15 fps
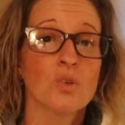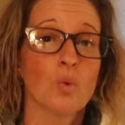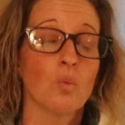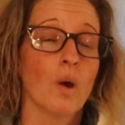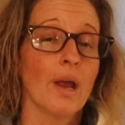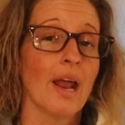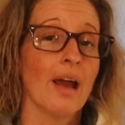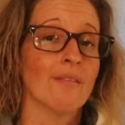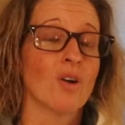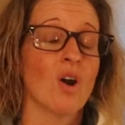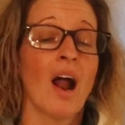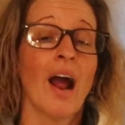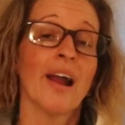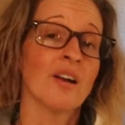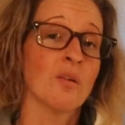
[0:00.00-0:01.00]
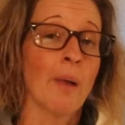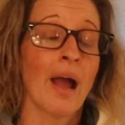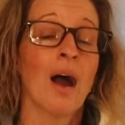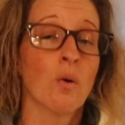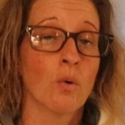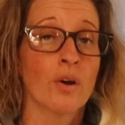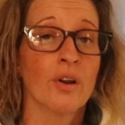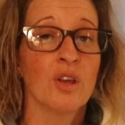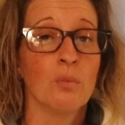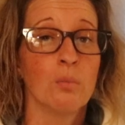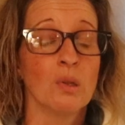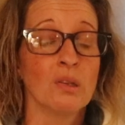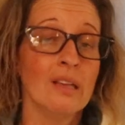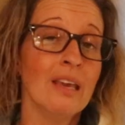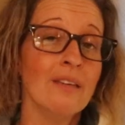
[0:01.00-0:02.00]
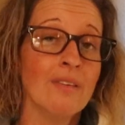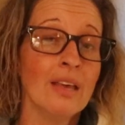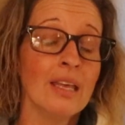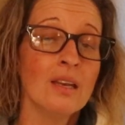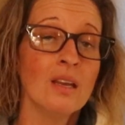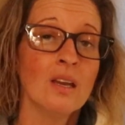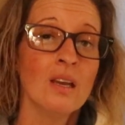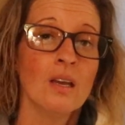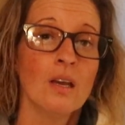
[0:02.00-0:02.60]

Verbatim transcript: whatever higher power you believe in,